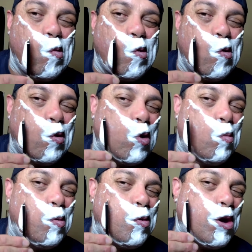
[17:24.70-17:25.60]
So the
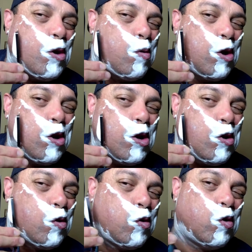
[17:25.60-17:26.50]
soap is out right
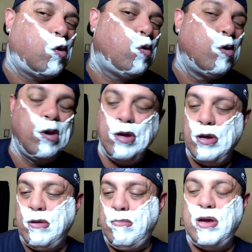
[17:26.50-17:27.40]
now, so
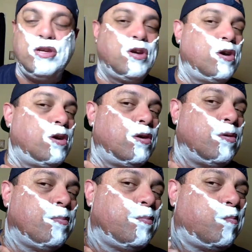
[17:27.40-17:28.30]
make sure